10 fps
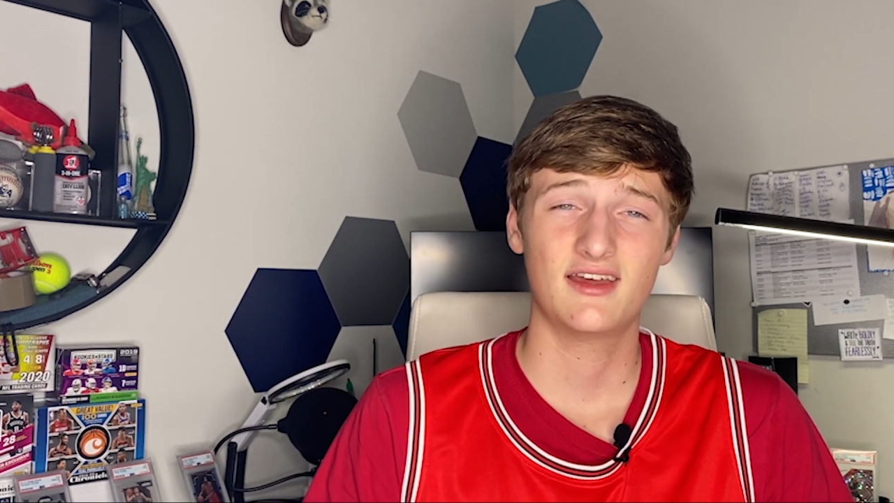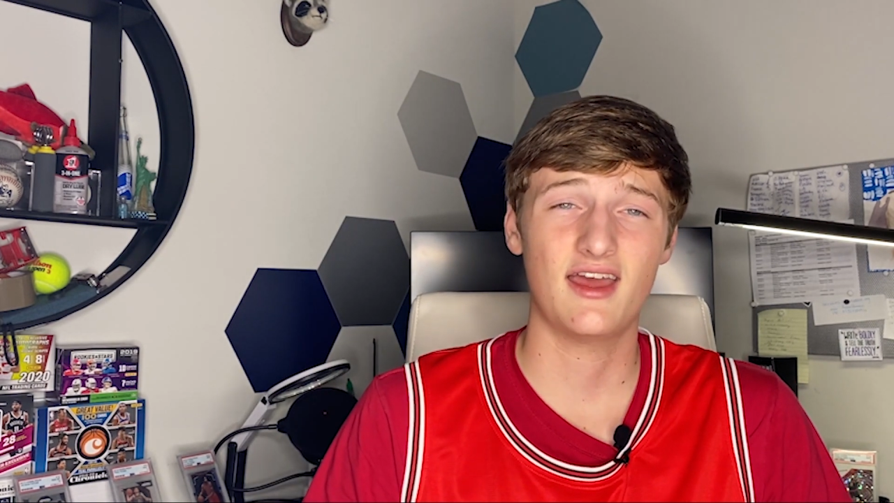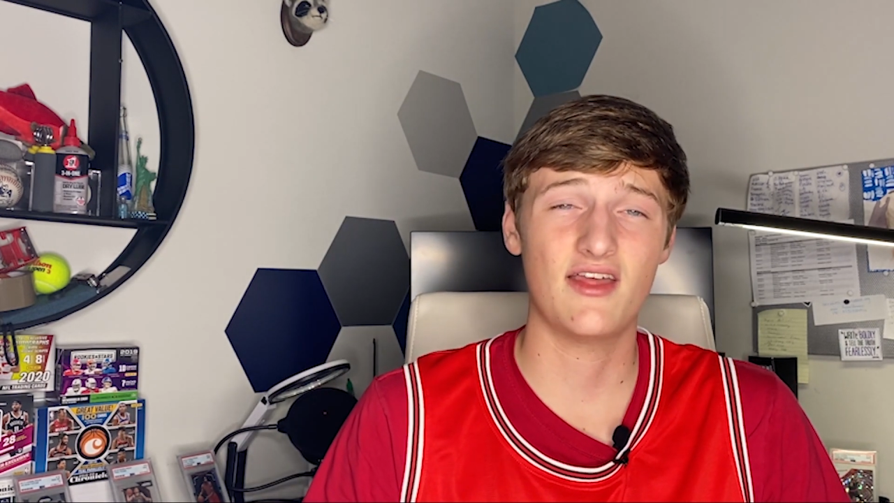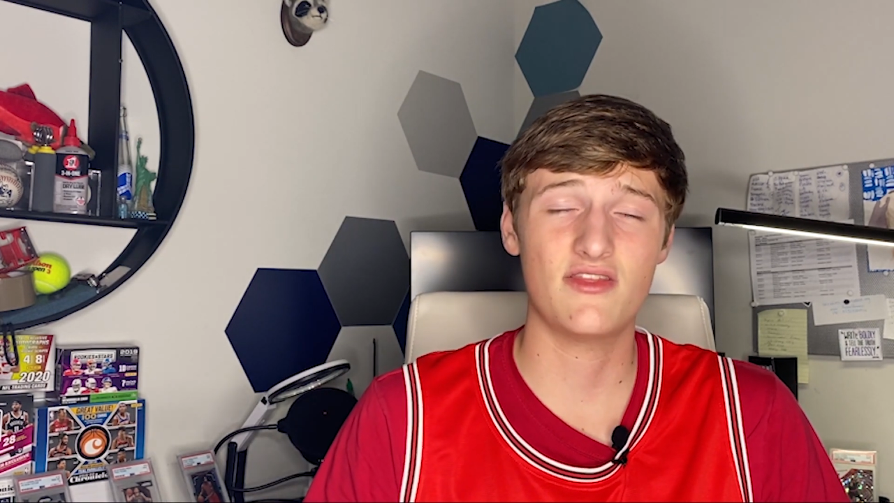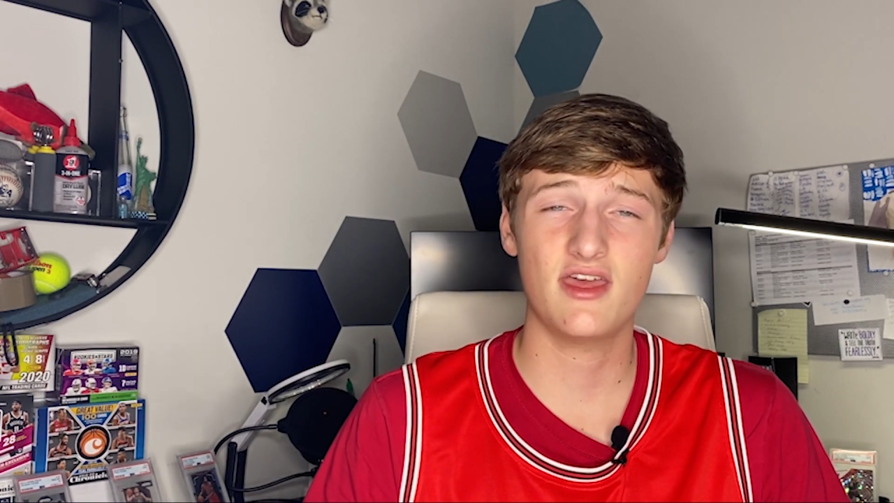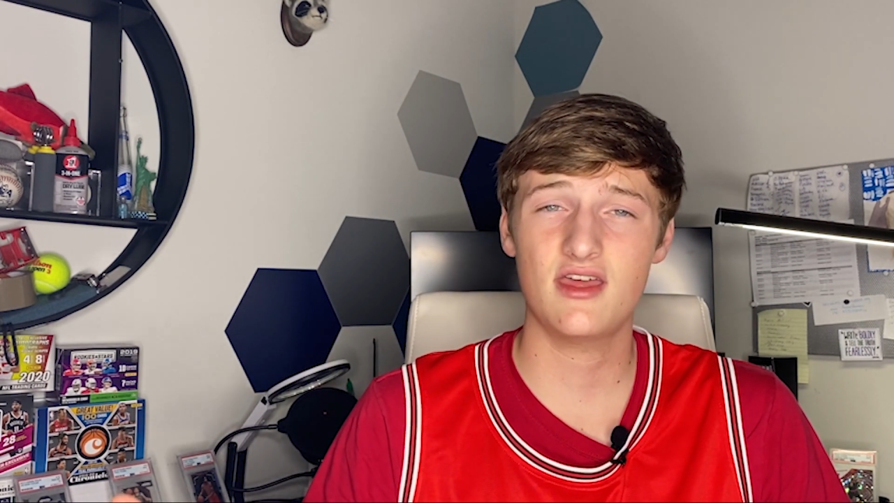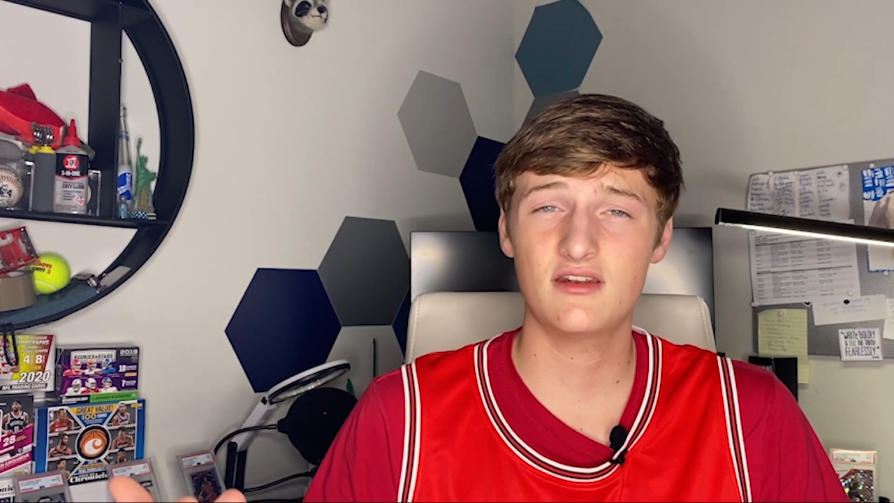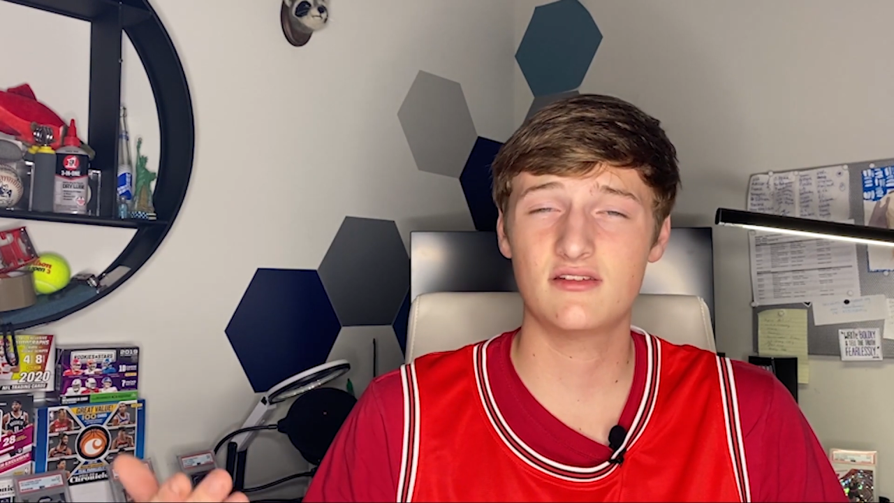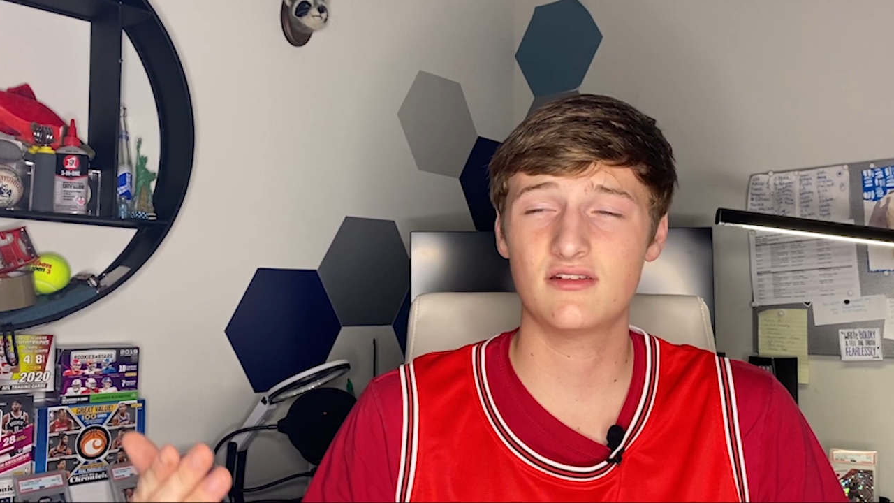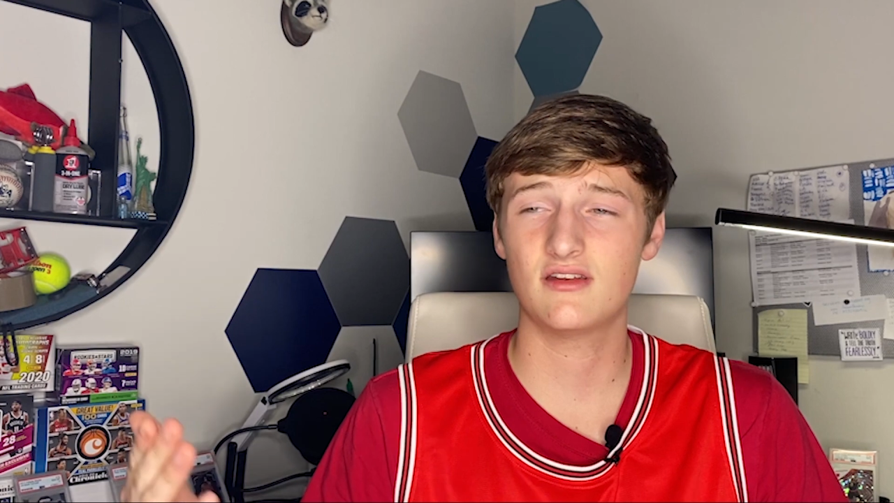And
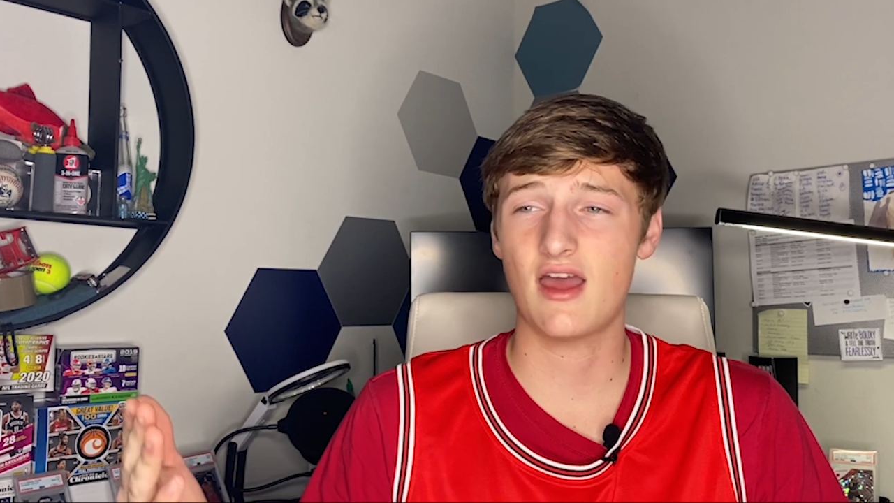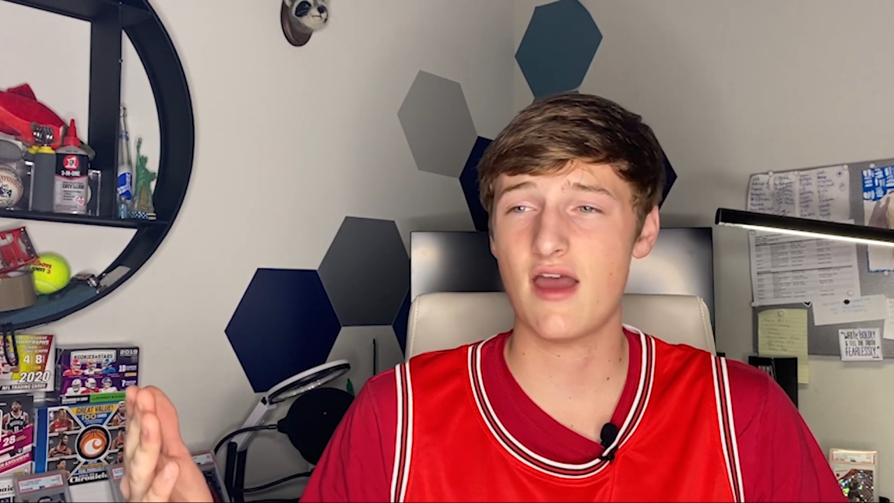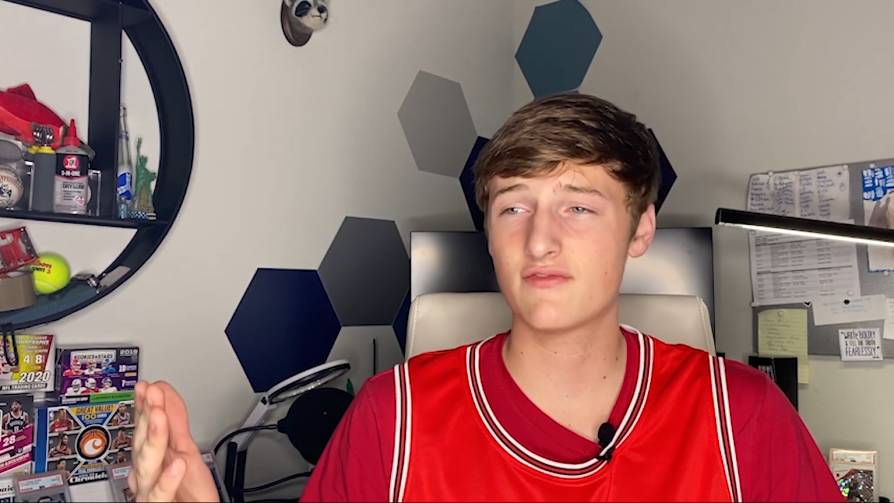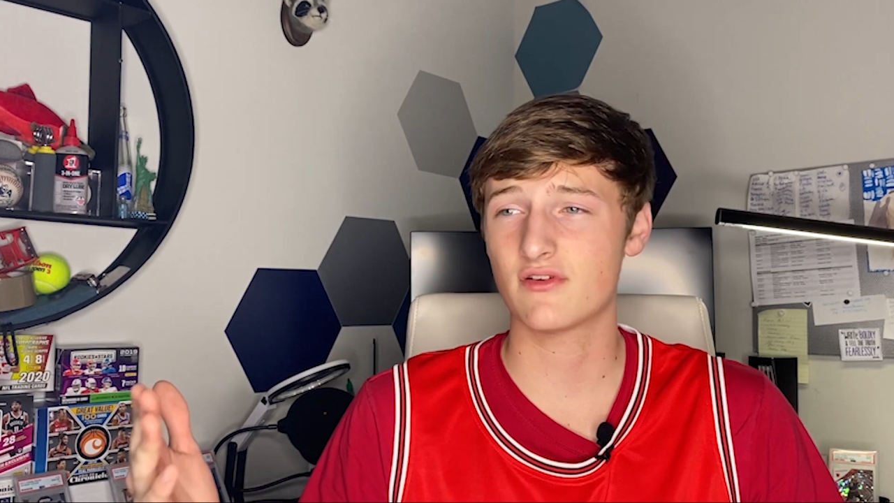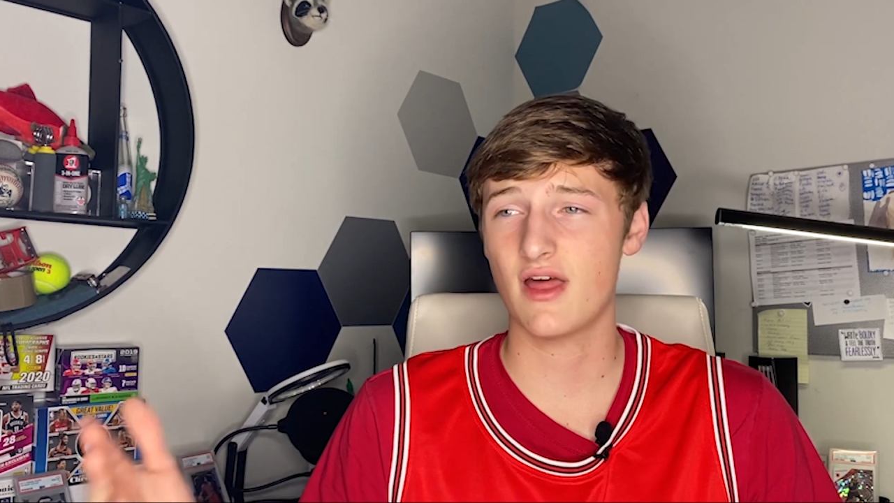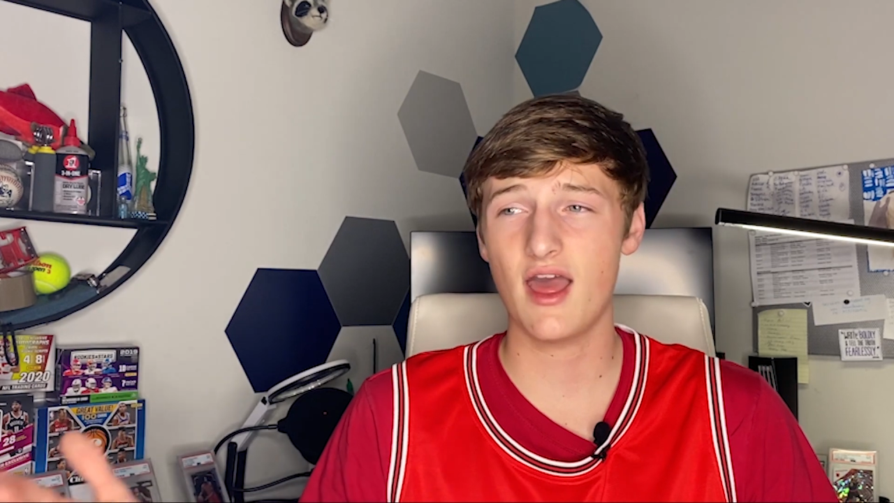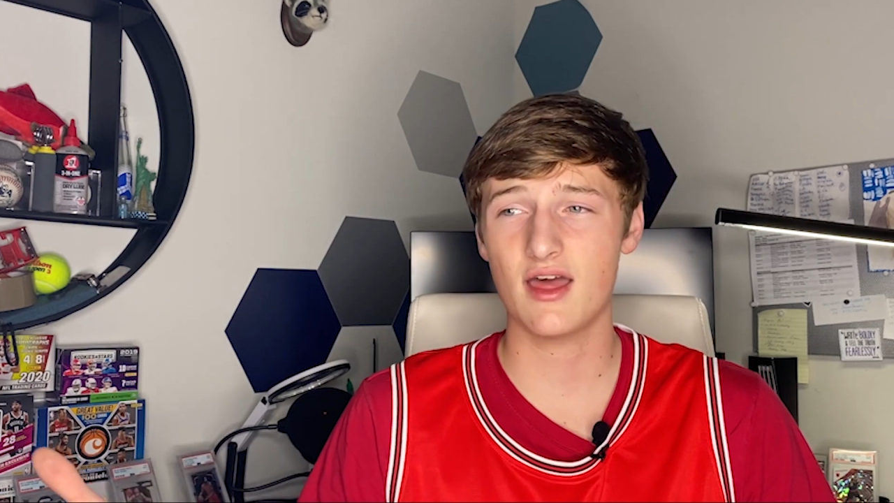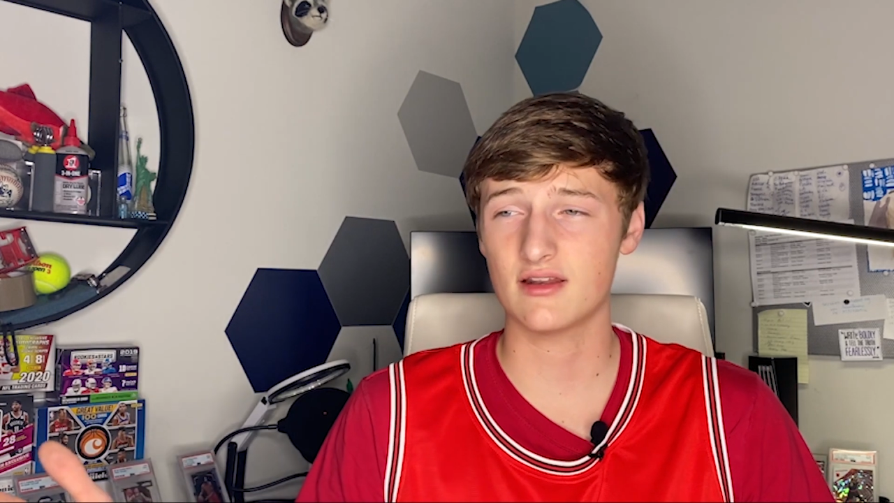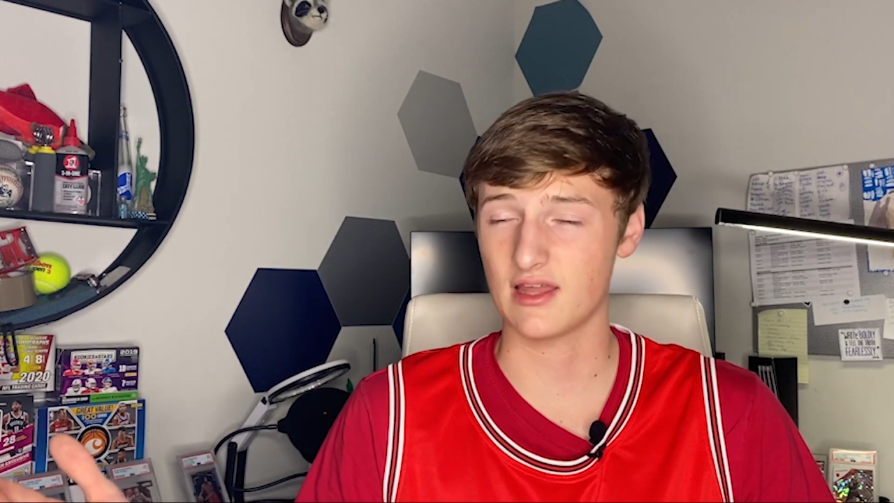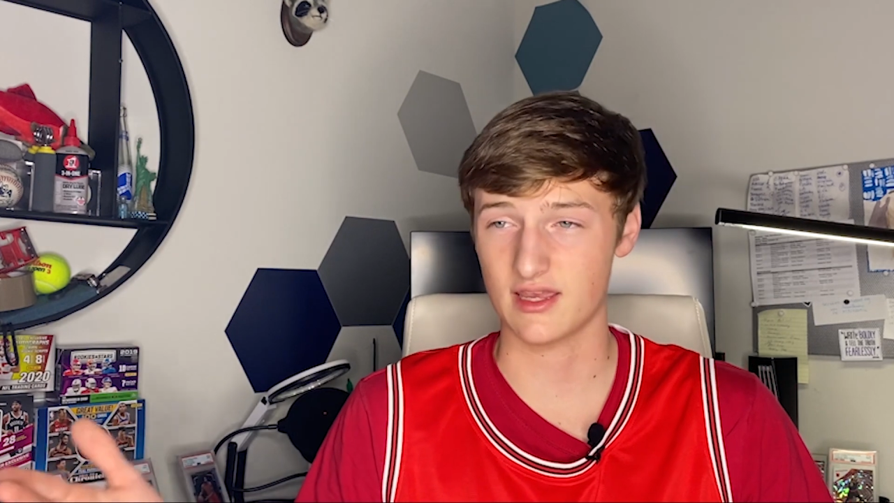then after
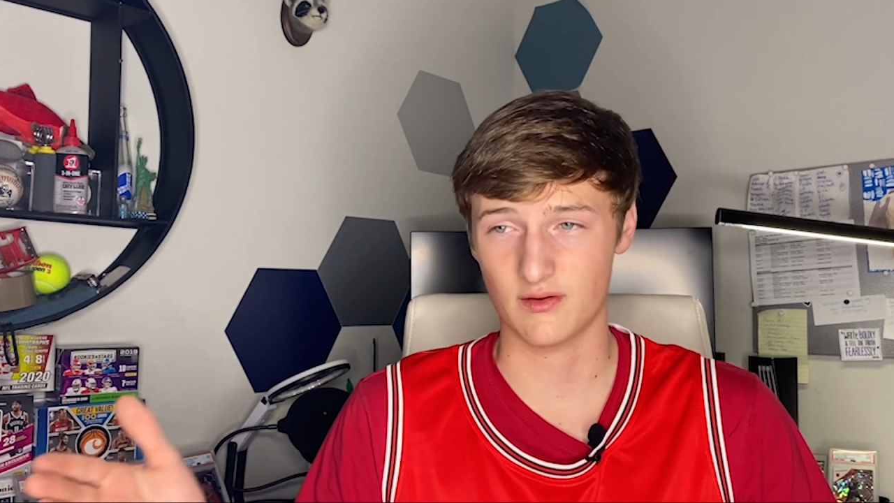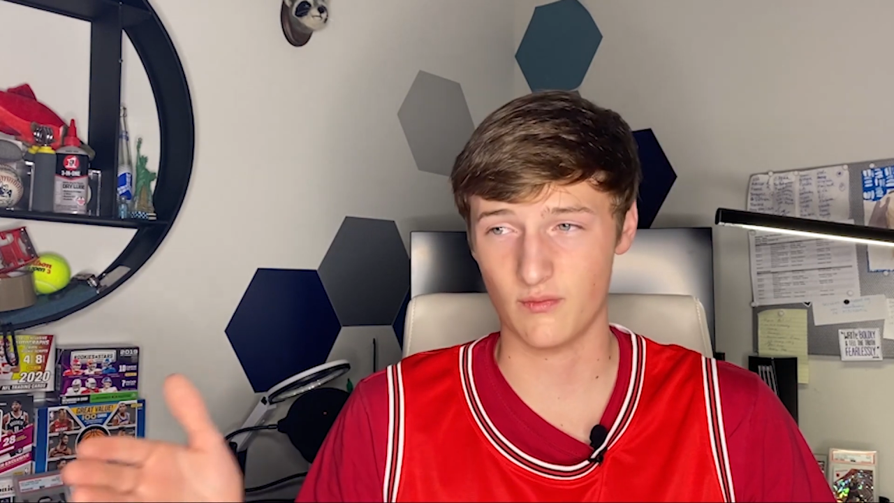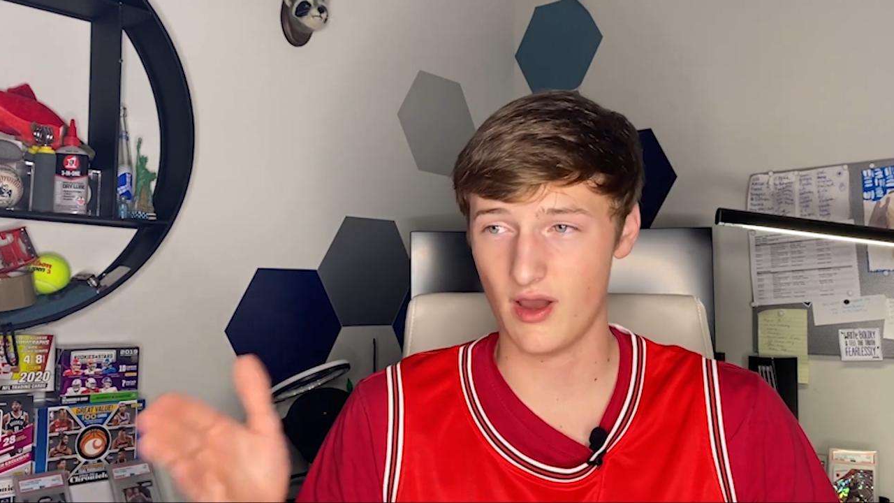that, like,